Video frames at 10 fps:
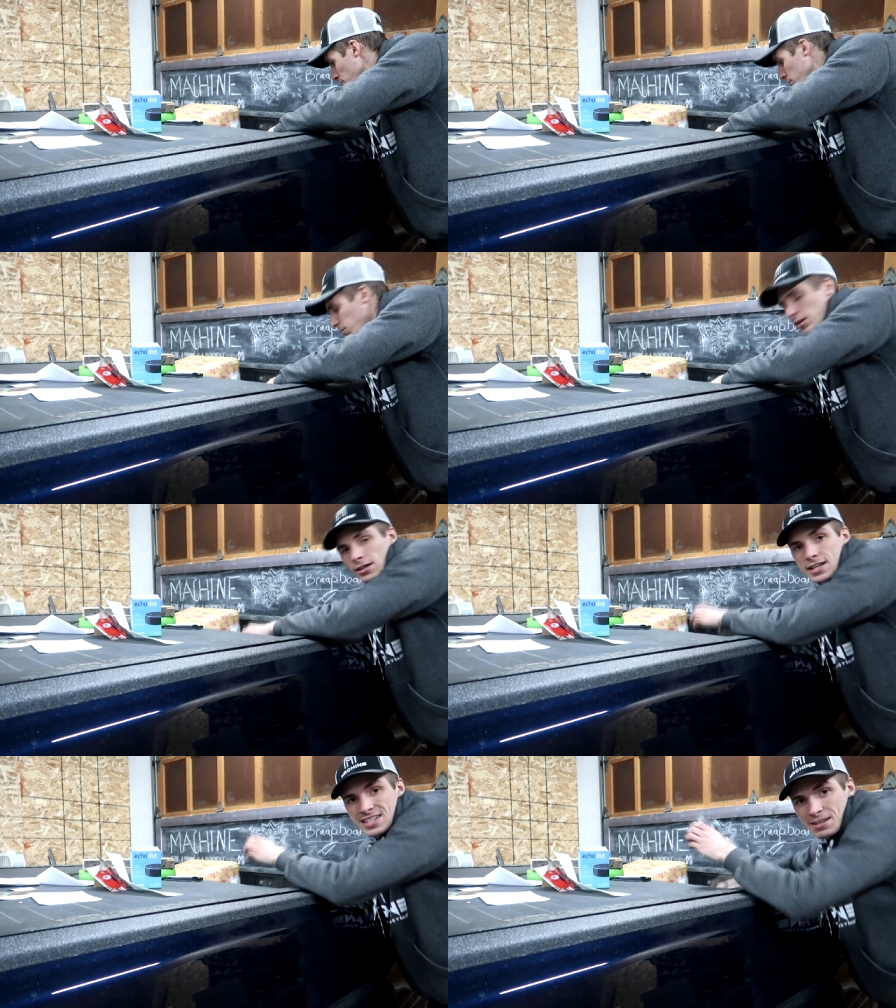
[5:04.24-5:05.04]
we'll do the
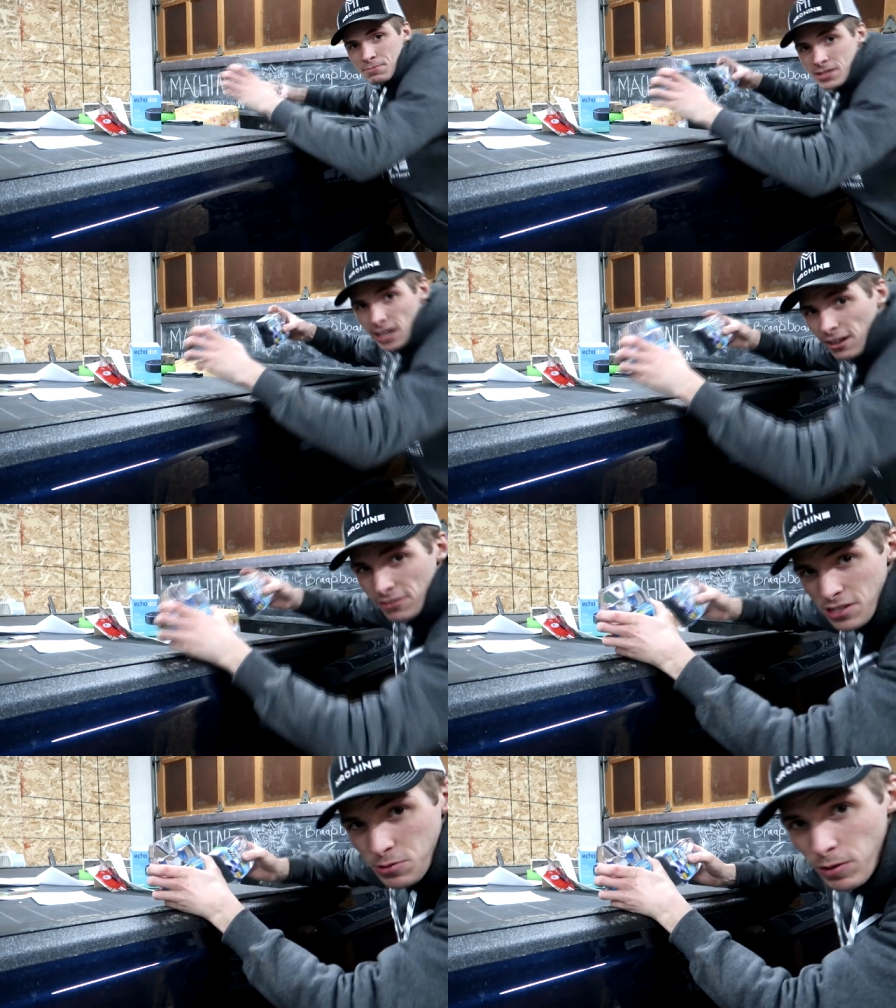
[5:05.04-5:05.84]
lights
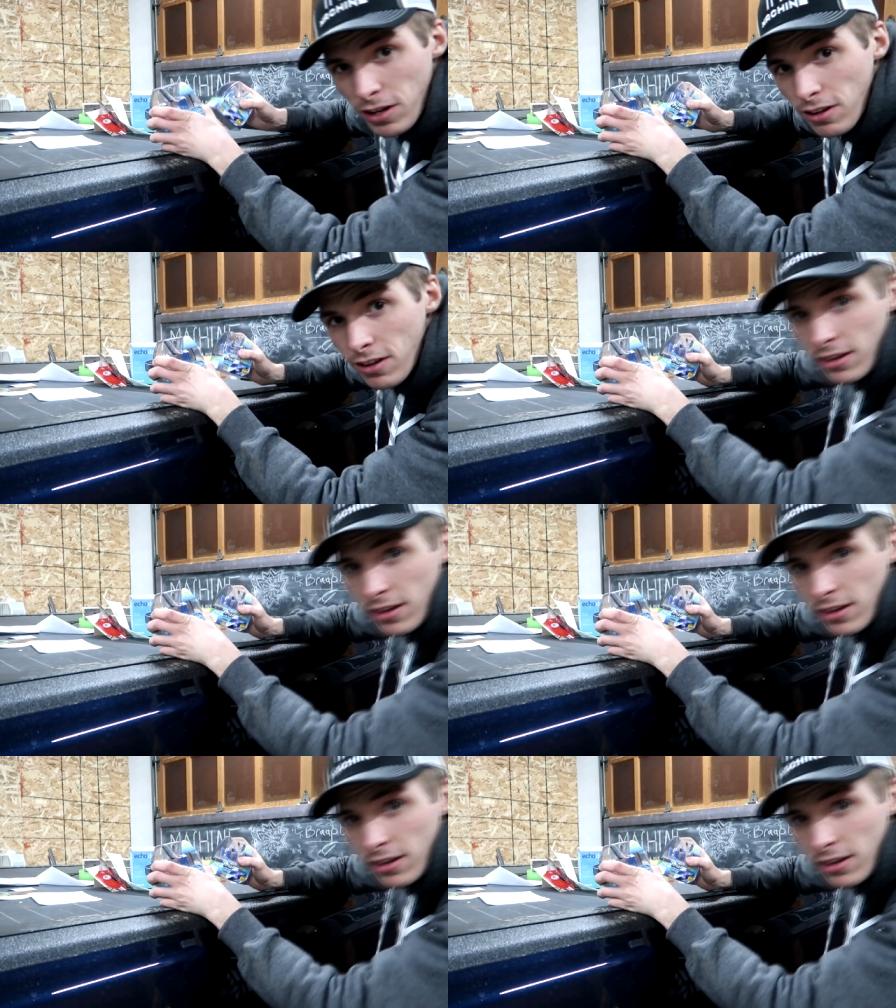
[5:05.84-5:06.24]
themselves as well.